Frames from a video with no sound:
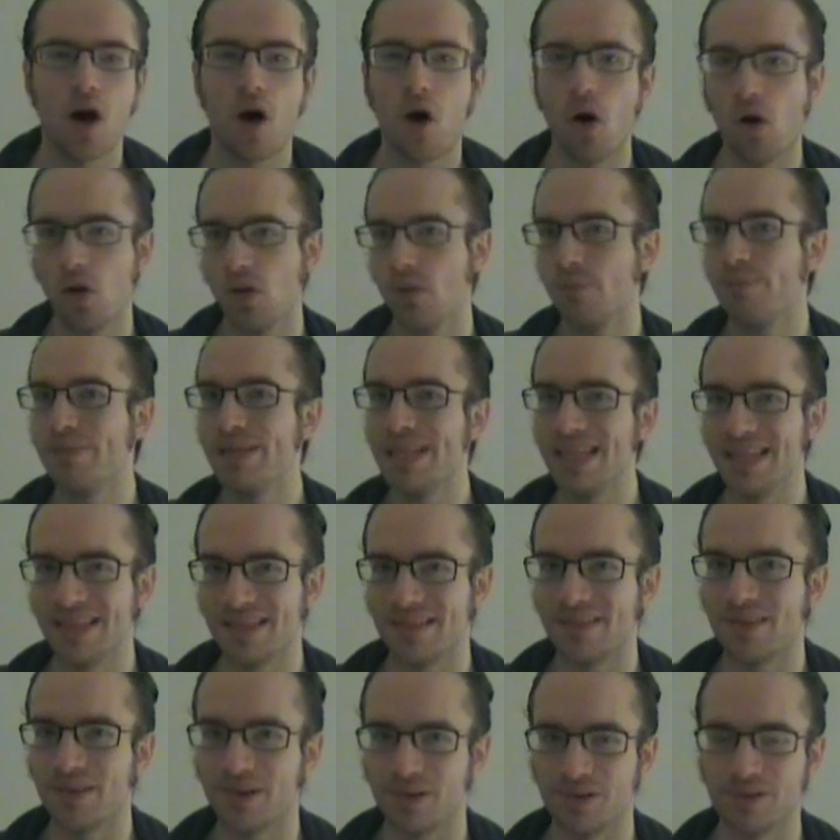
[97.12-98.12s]

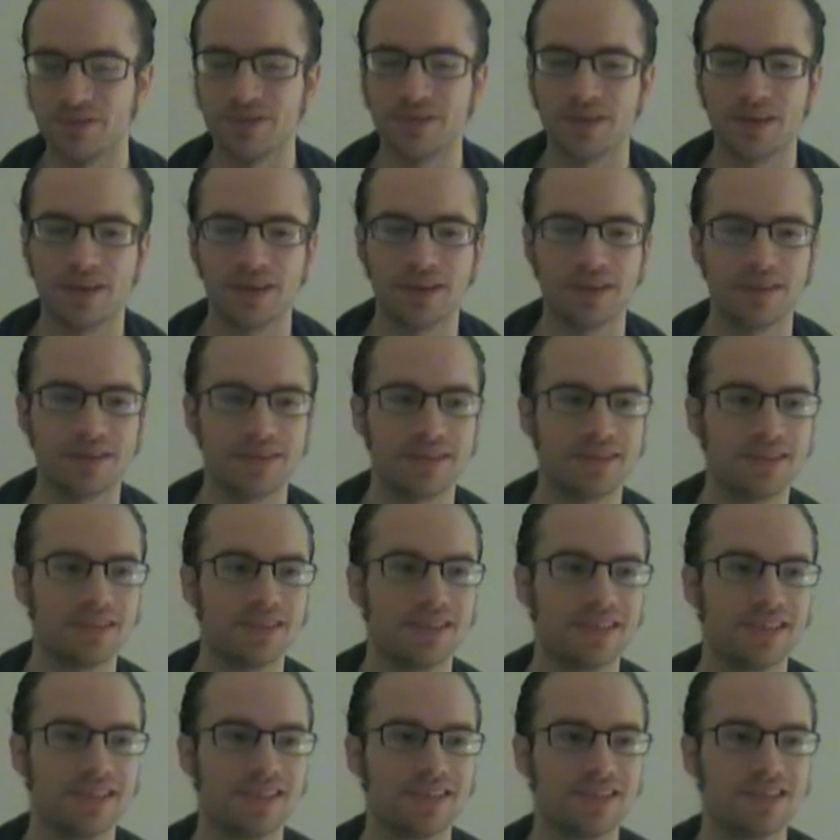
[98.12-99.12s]
albeit there,
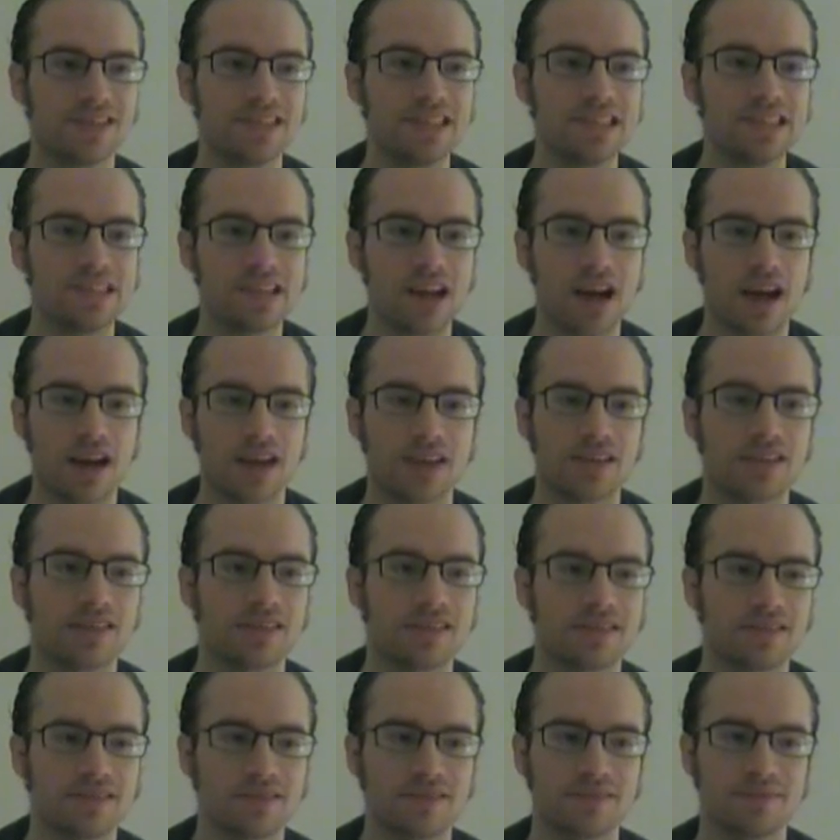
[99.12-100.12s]
she's not,
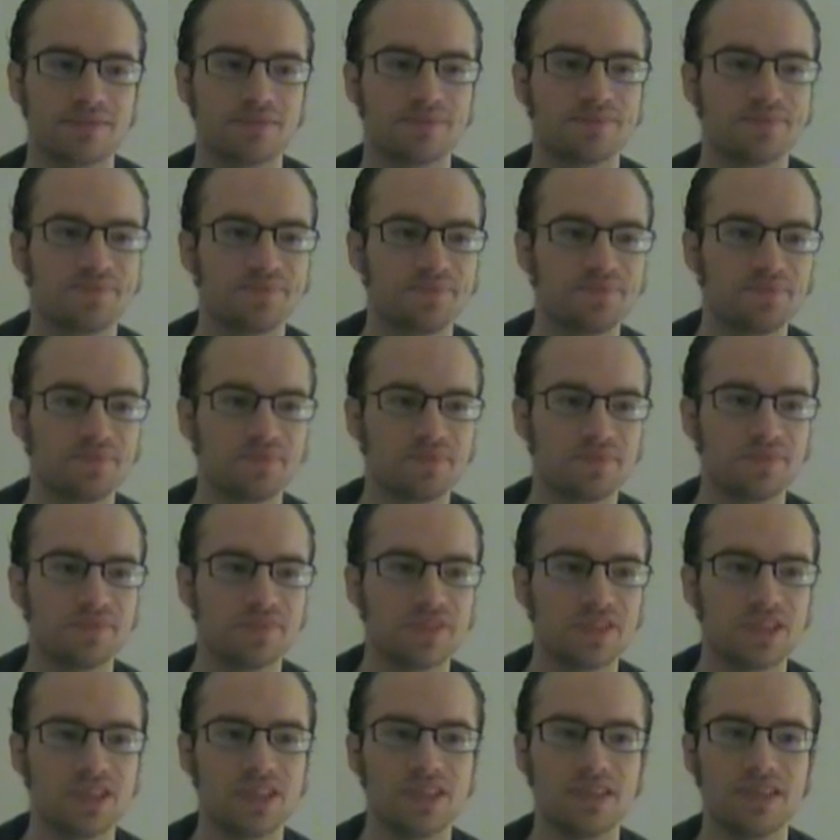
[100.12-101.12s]

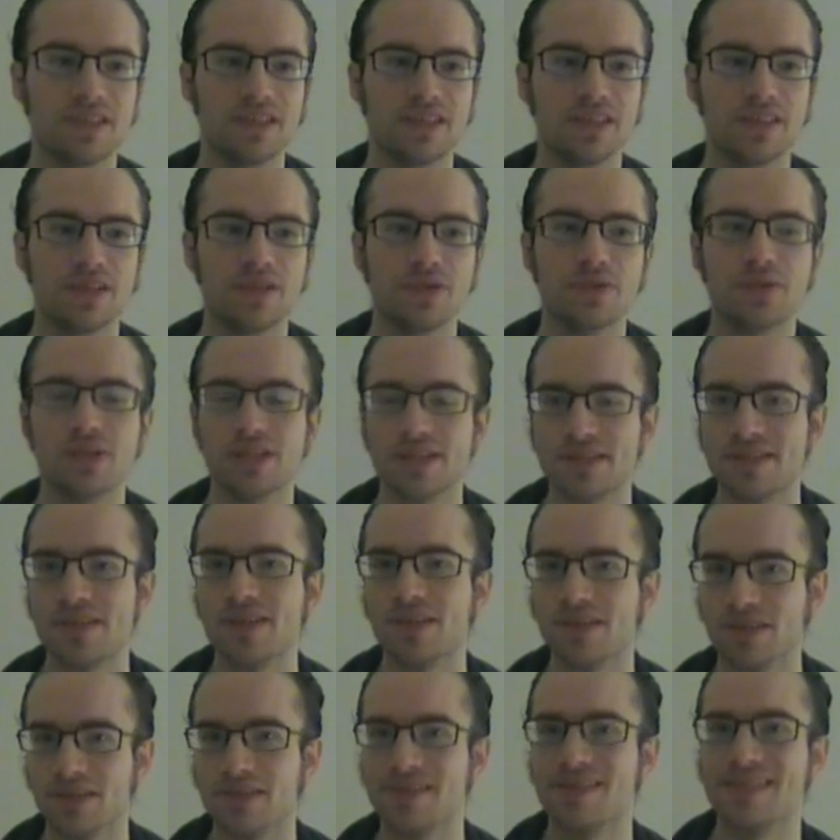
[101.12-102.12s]
she, you can
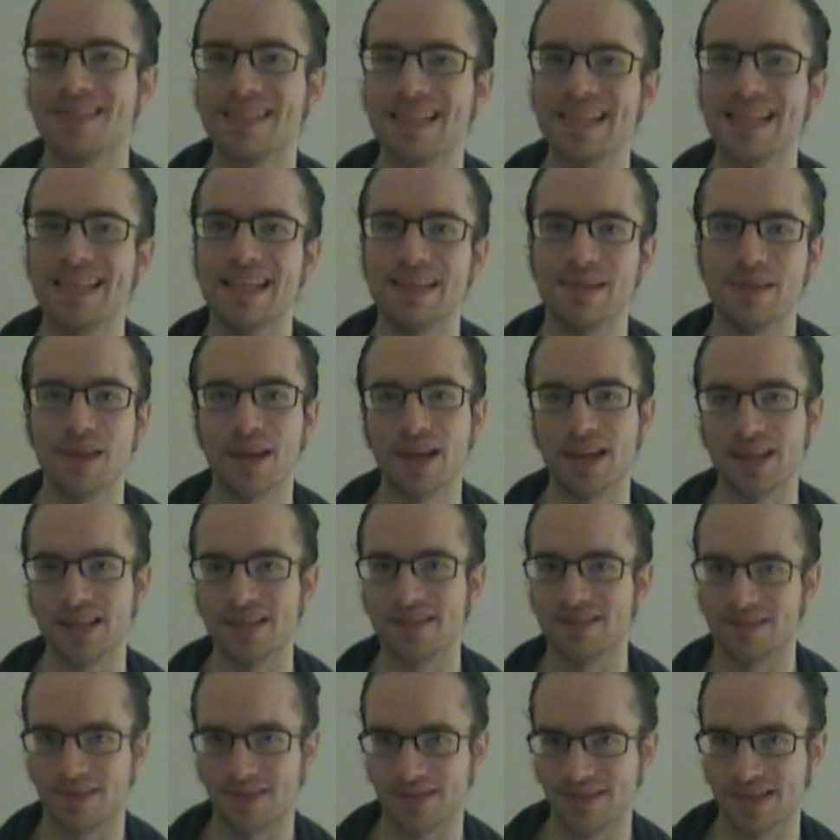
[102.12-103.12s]
still see that
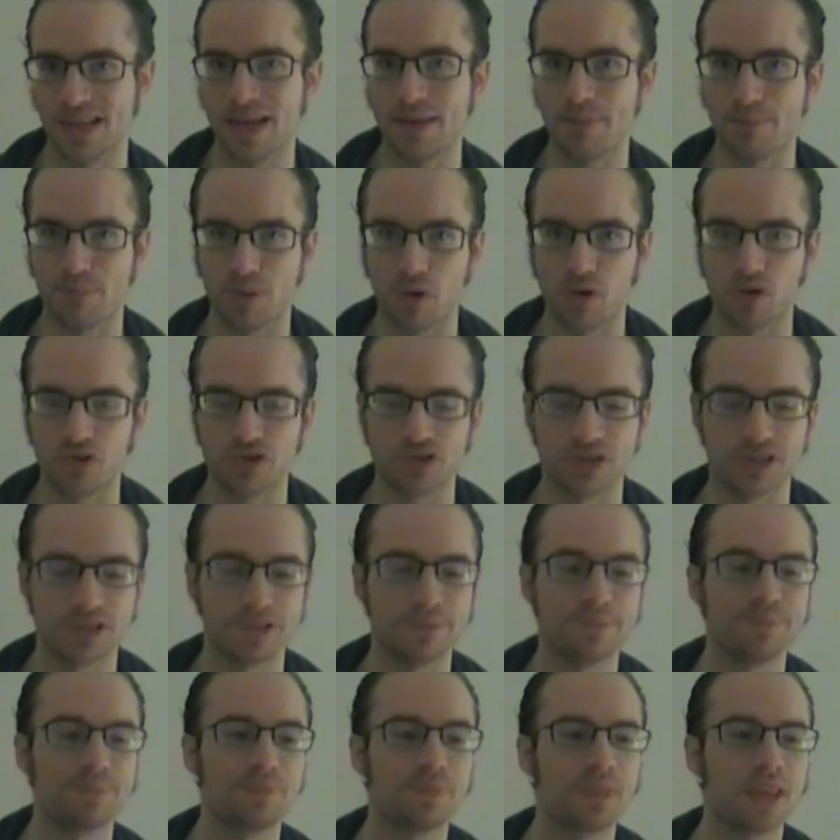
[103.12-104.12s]
it's the same person.
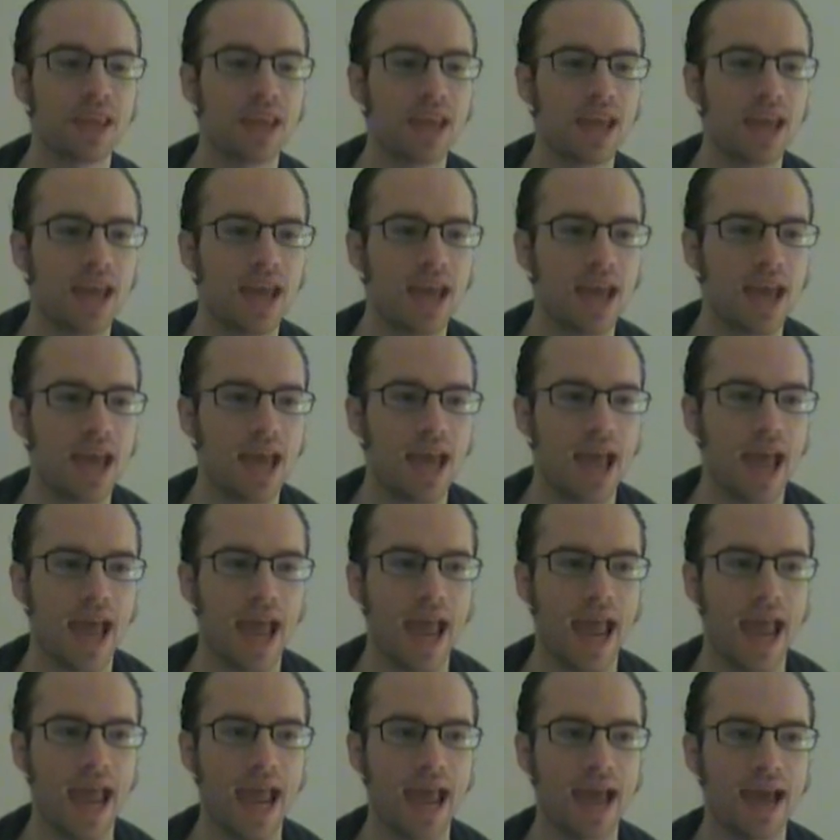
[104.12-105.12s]

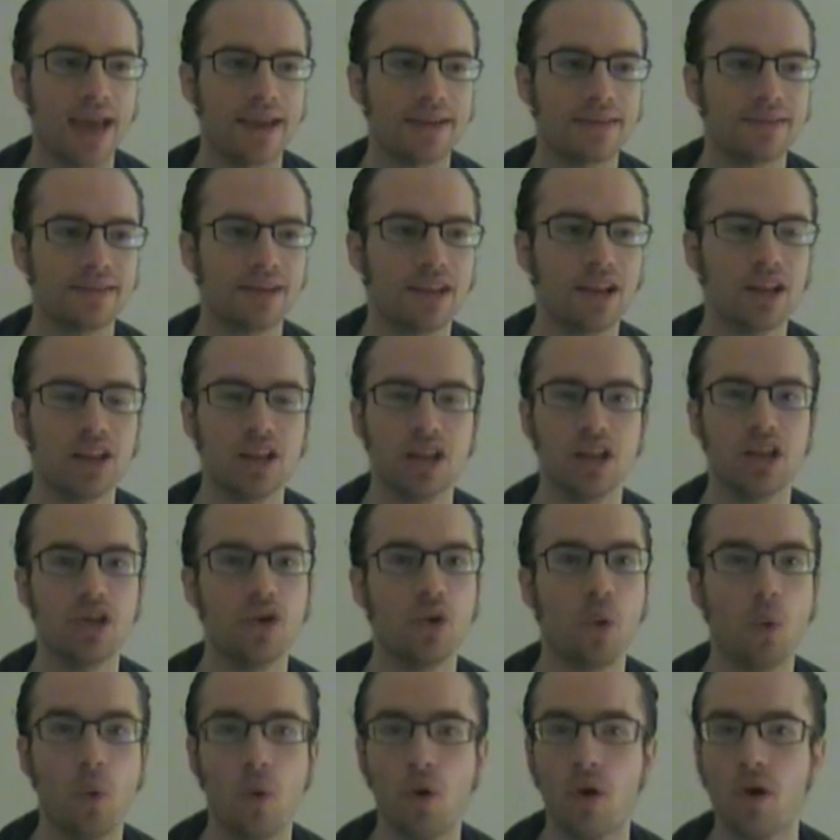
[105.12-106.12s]
And
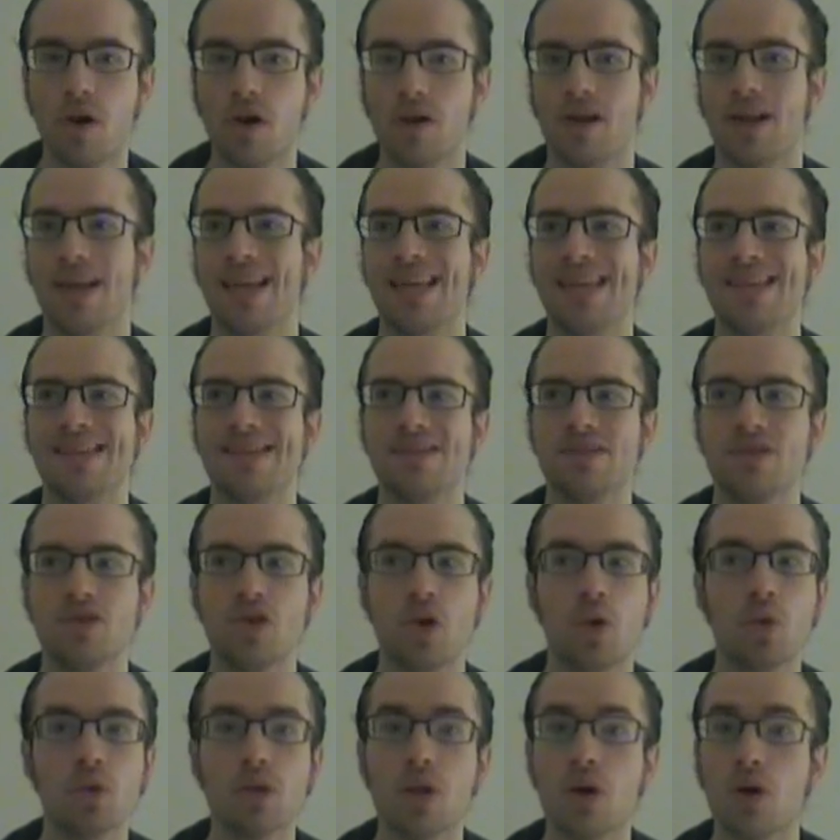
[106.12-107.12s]
Lenore is
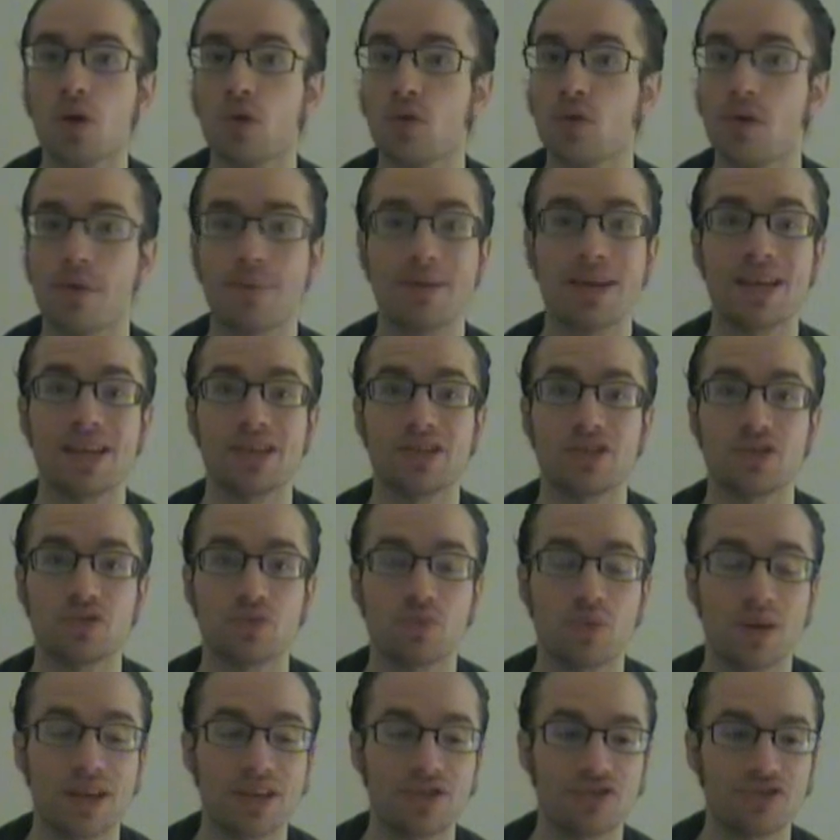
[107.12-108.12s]
no longer a
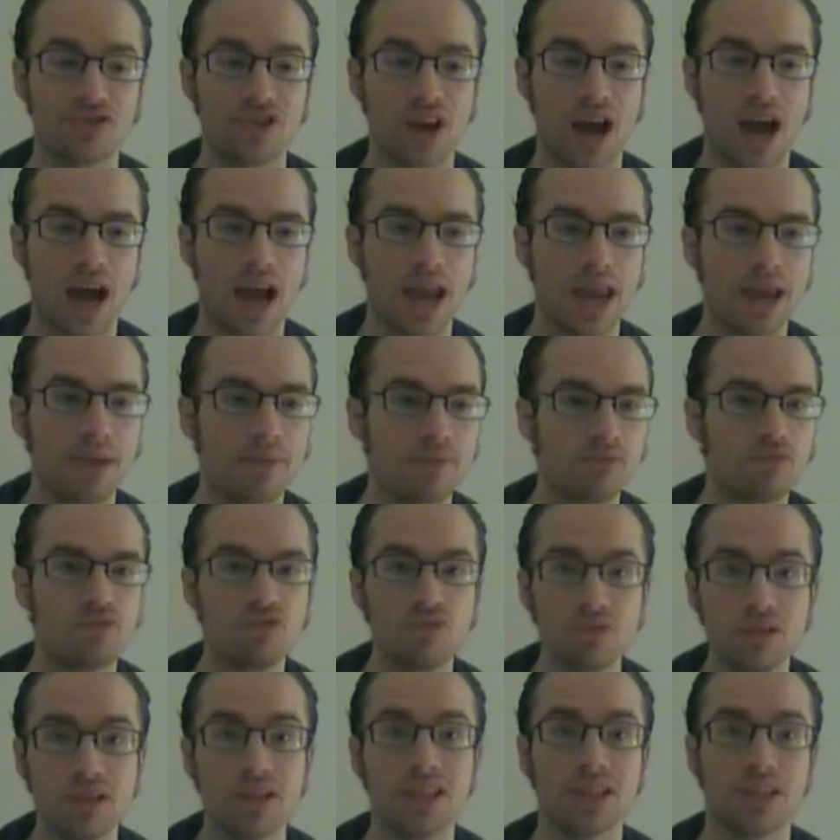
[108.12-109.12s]
bitch, which I am
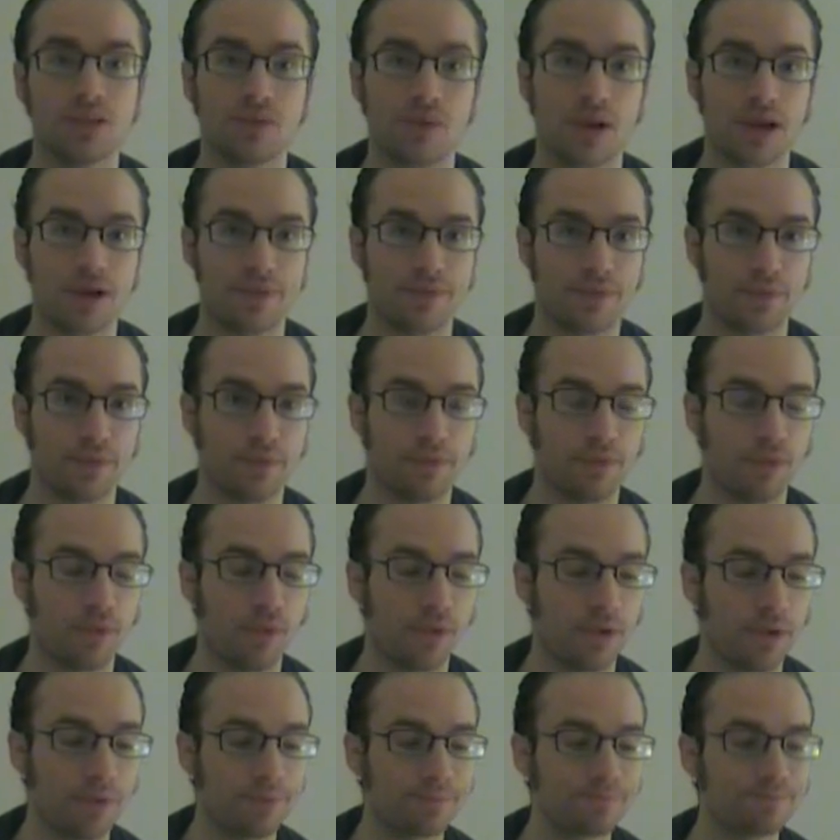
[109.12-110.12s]
really grateful
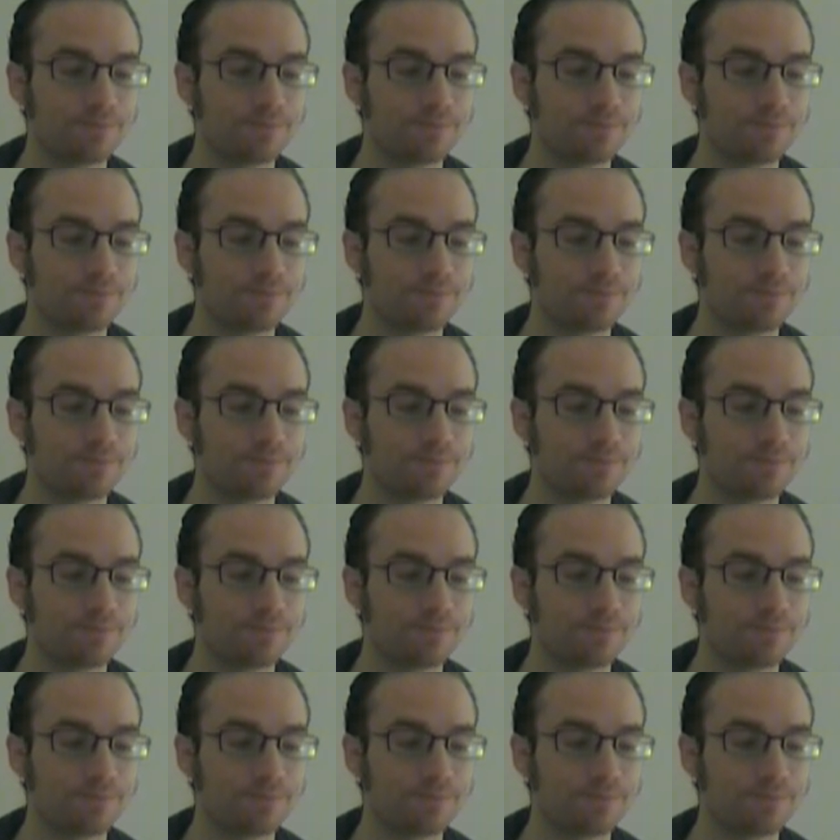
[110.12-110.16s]
for.